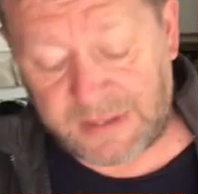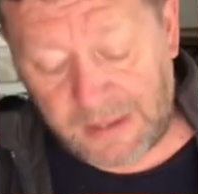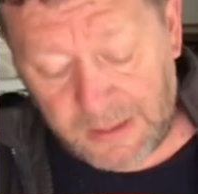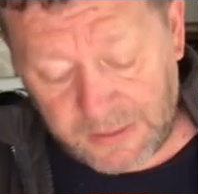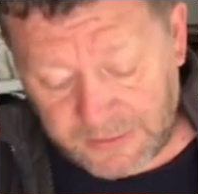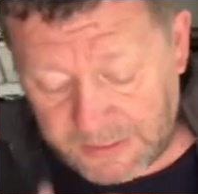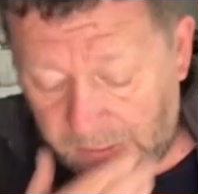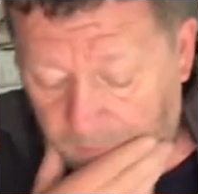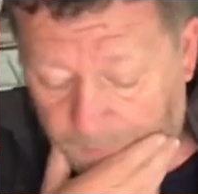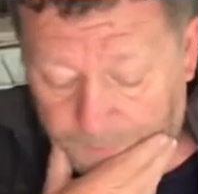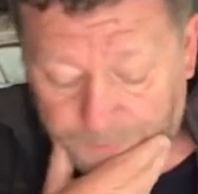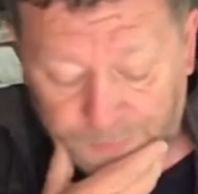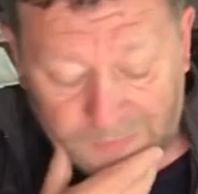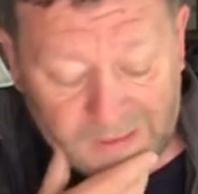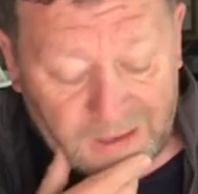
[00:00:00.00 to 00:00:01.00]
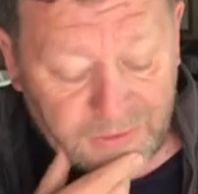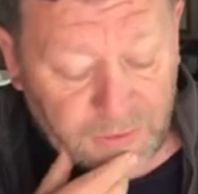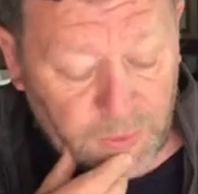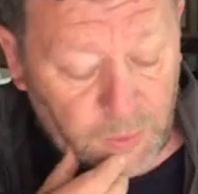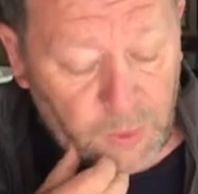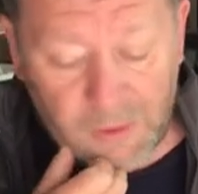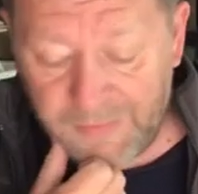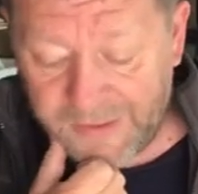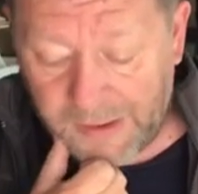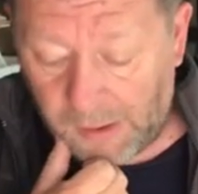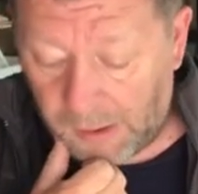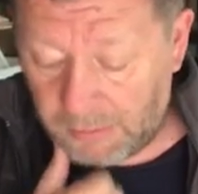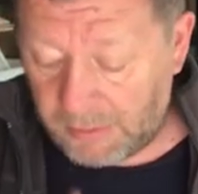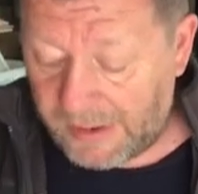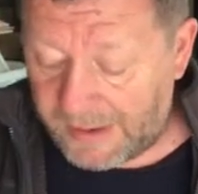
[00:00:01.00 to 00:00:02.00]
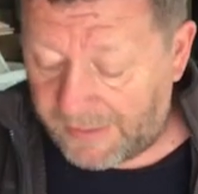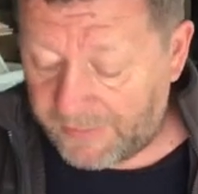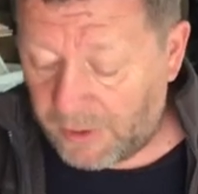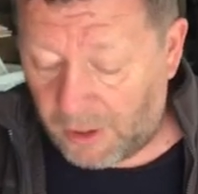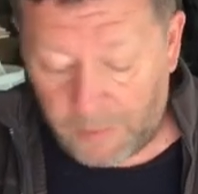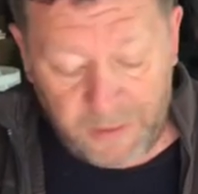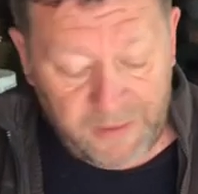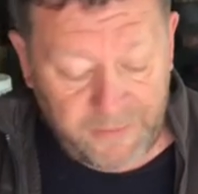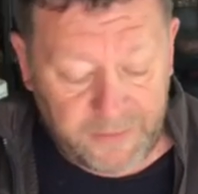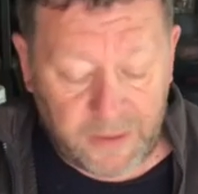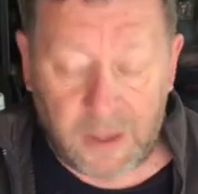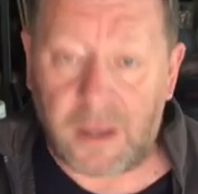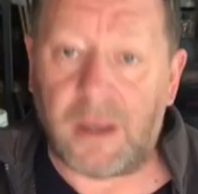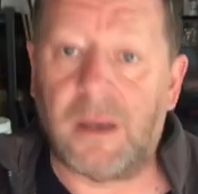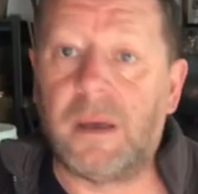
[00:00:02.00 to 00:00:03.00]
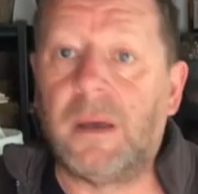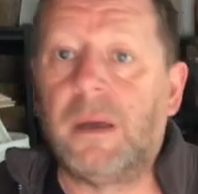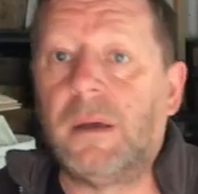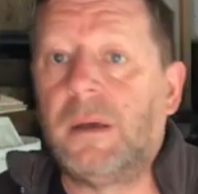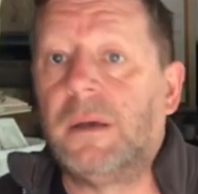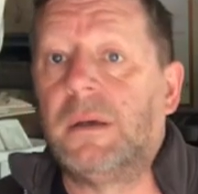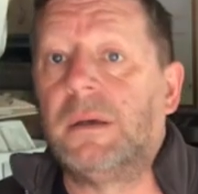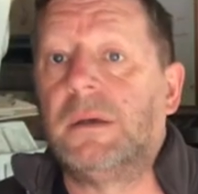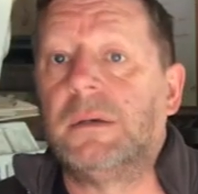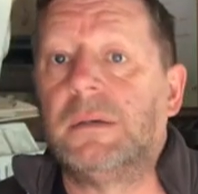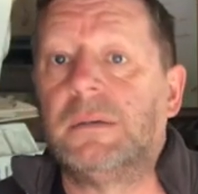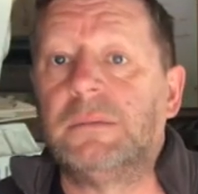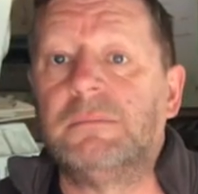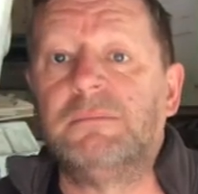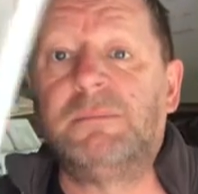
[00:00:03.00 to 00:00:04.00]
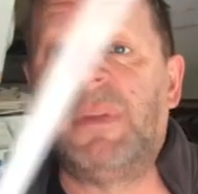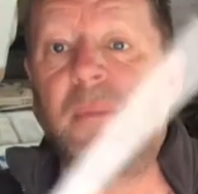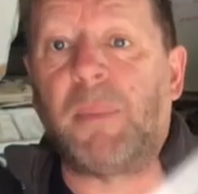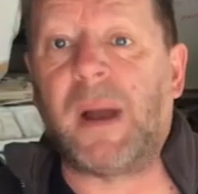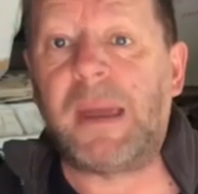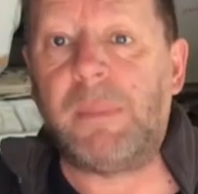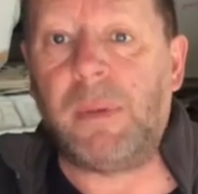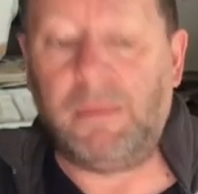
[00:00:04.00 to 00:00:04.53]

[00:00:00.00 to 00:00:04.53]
So I thought, what have I got? Right, I've got a bit of pipe,